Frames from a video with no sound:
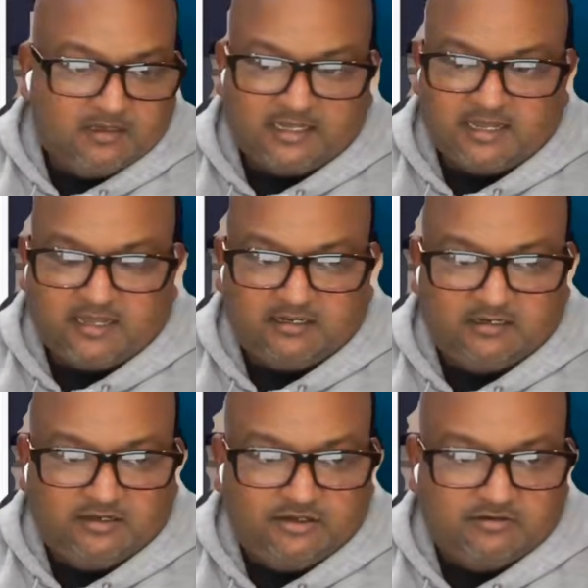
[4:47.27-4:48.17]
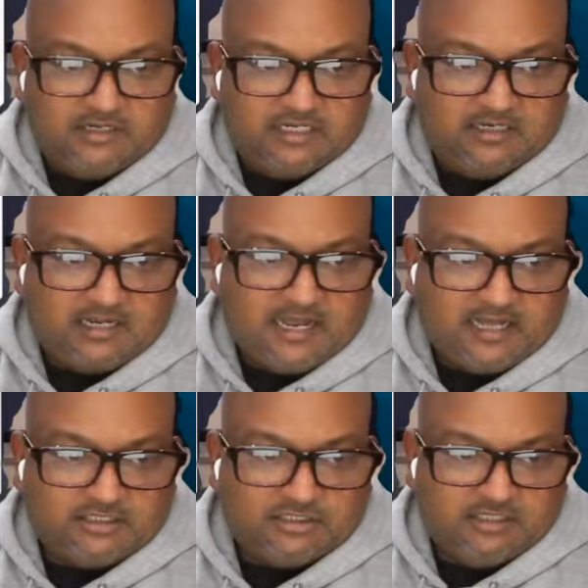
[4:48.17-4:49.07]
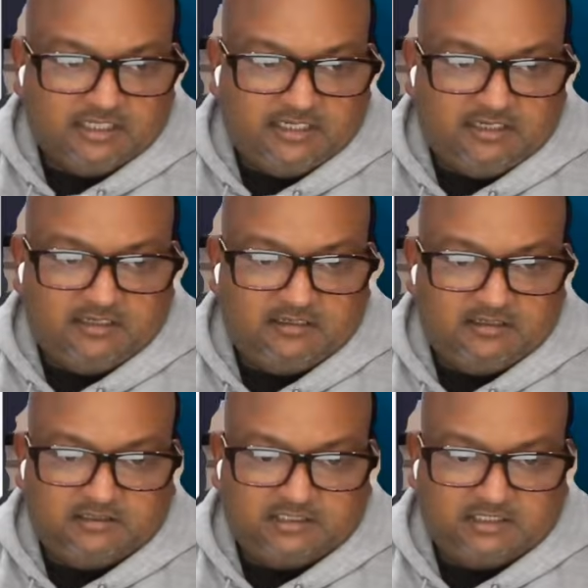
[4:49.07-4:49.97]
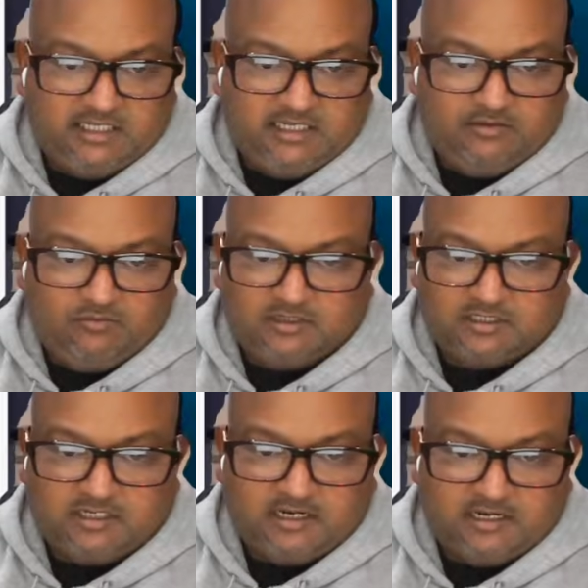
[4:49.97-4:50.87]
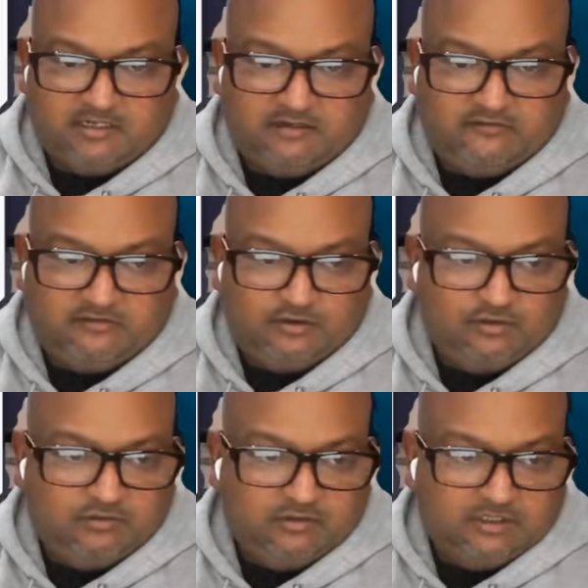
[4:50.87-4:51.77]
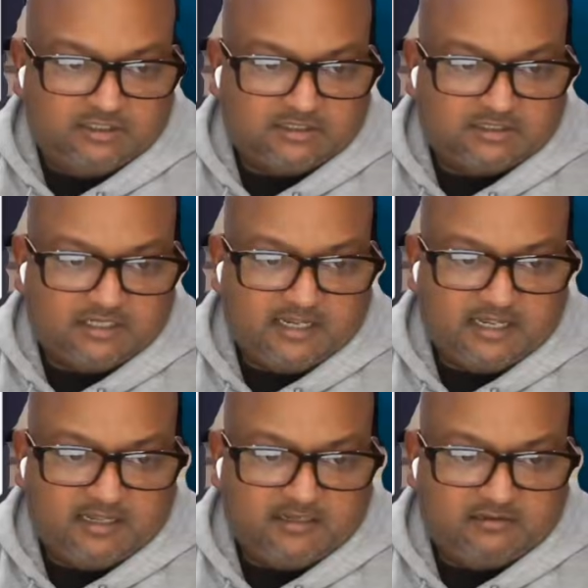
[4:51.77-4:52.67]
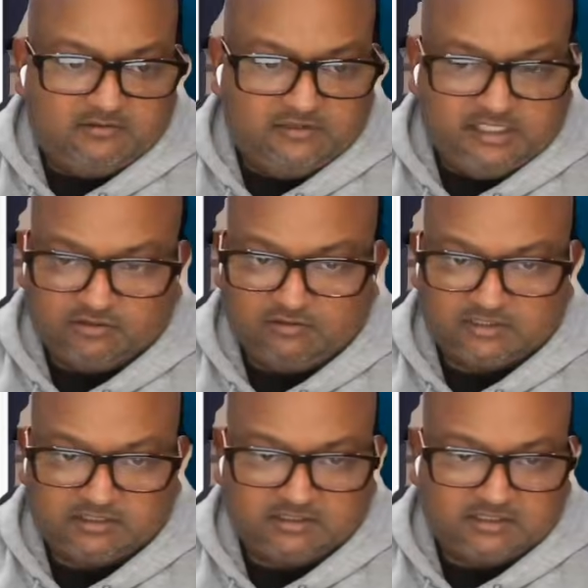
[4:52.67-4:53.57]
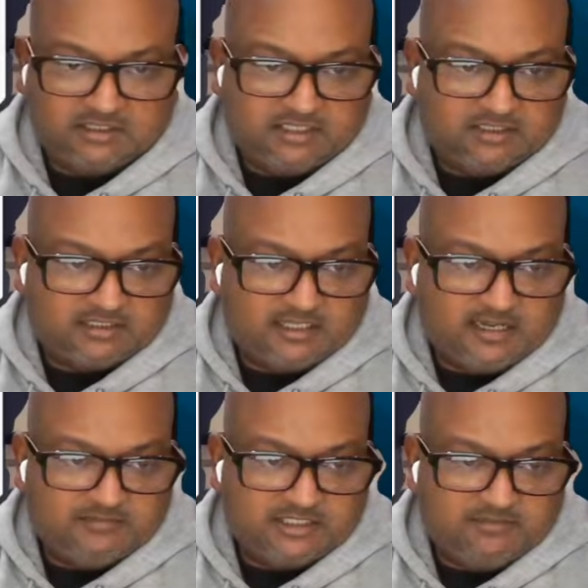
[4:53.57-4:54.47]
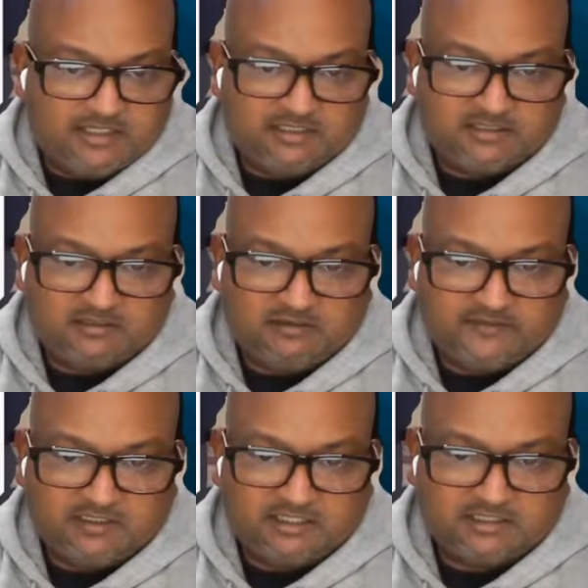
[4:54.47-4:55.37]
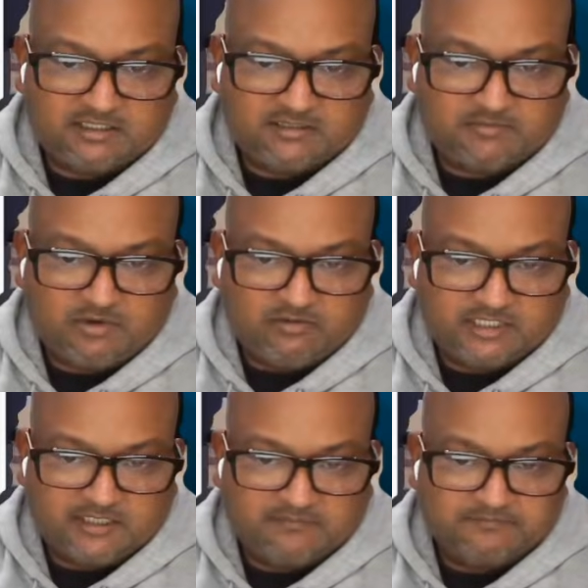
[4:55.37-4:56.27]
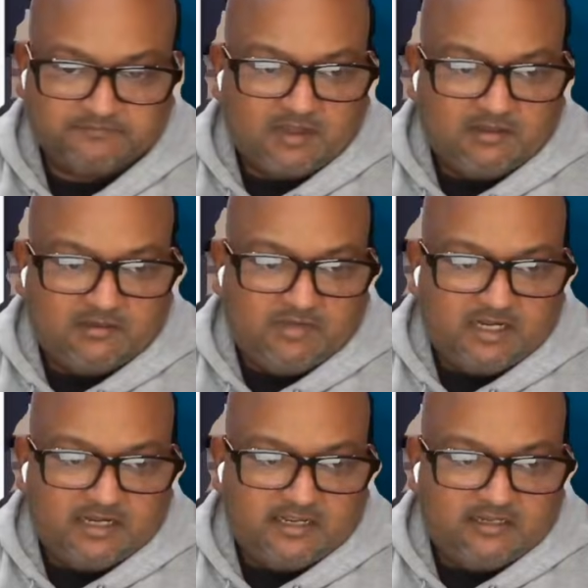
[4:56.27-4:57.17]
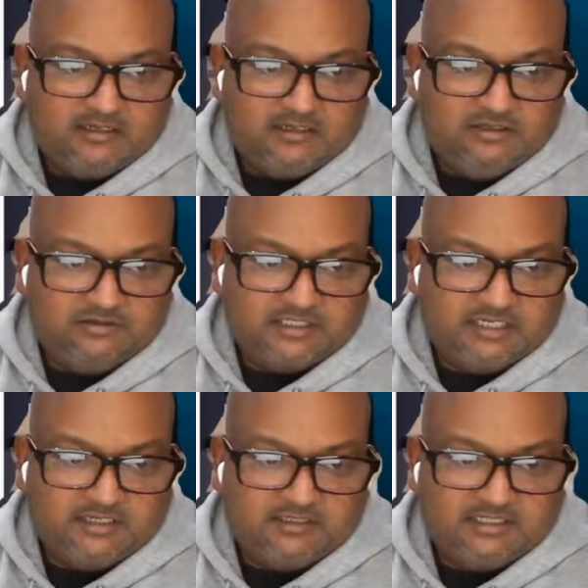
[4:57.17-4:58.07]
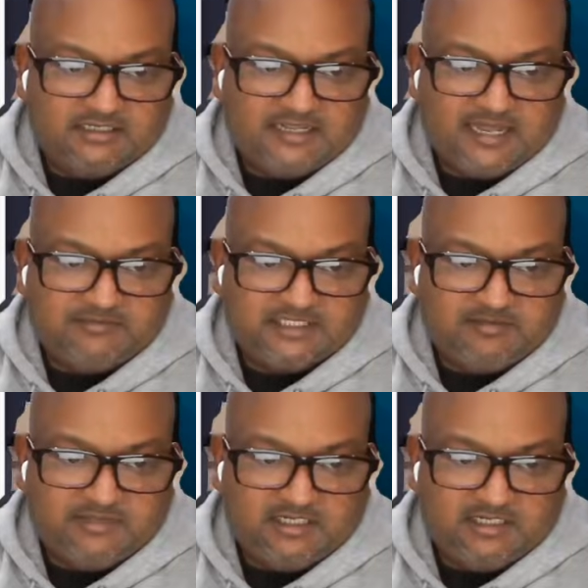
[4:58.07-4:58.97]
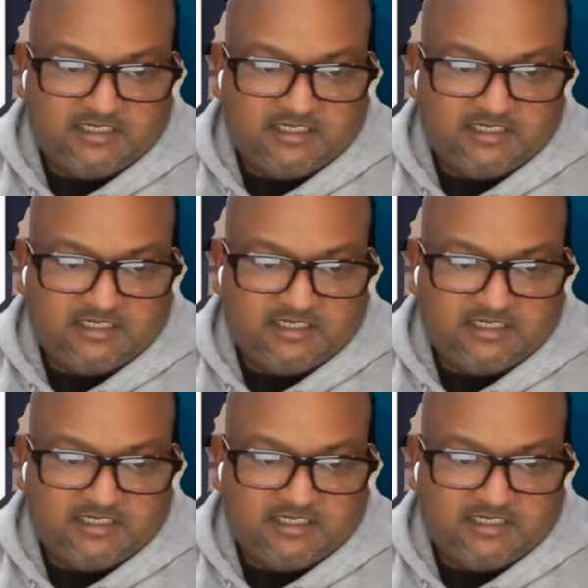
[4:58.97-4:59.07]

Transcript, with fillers: And you can actually see what kind of tools and resources this MCP server is exposing by using the MCP